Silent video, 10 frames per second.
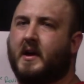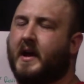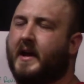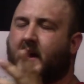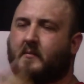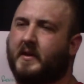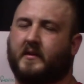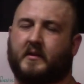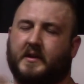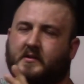And I don't mean
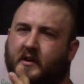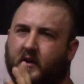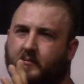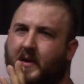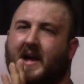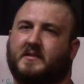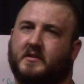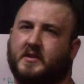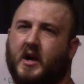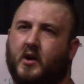their knees are going to go past
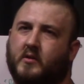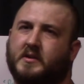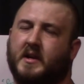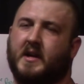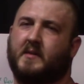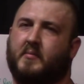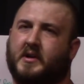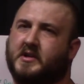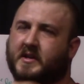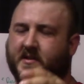their toes,
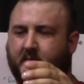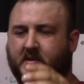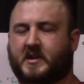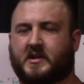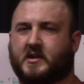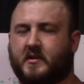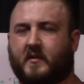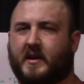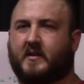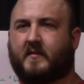but just the position they're
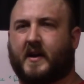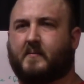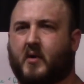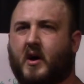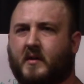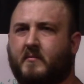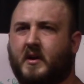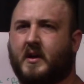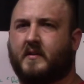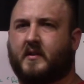in the very bottom,
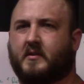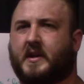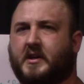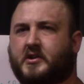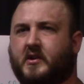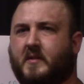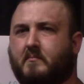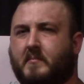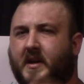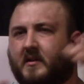their knees shouldn't
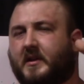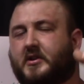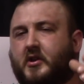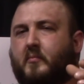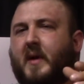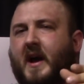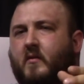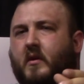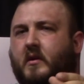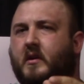immediately shoot
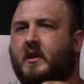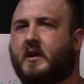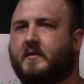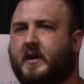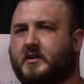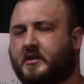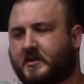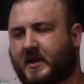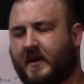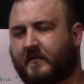backward. They should
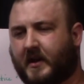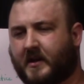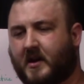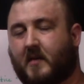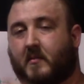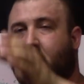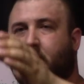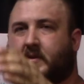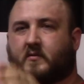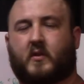just kind of like come
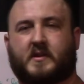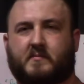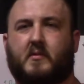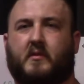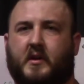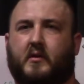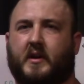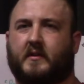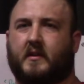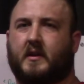up as one smooth
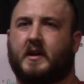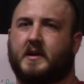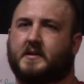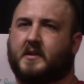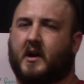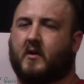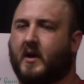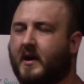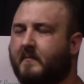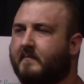unit.
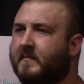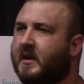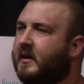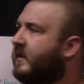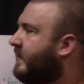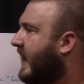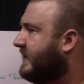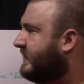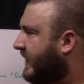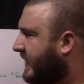So
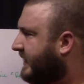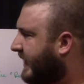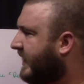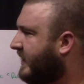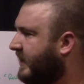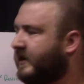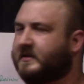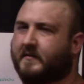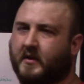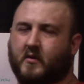that's the idea,
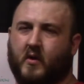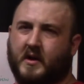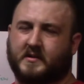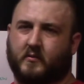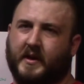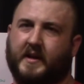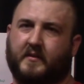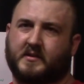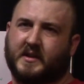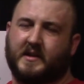is if your quads are weak, if
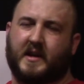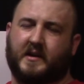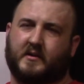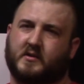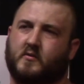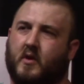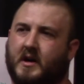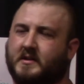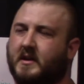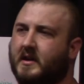you're seeing that in your
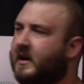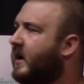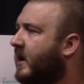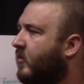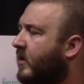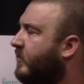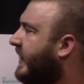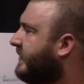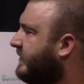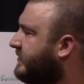squat, one
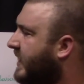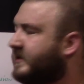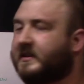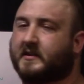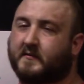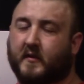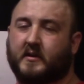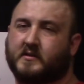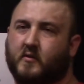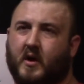way to address it is
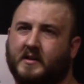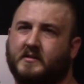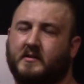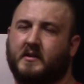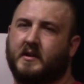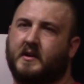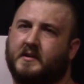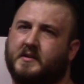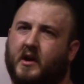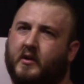front squats.
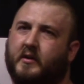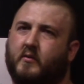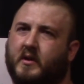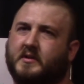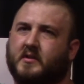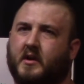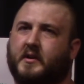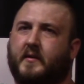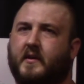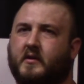So you'd want to start
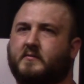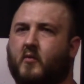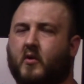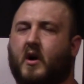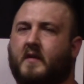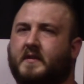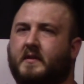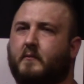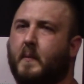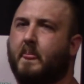doing those more
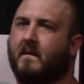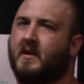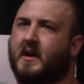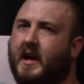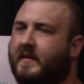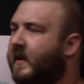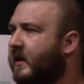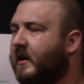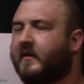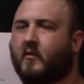often. And then
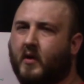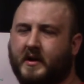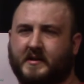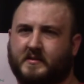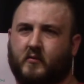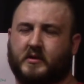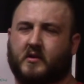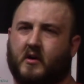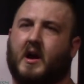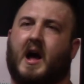another one is what's
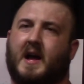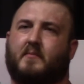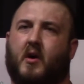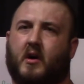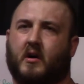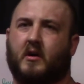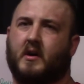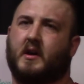called high bar.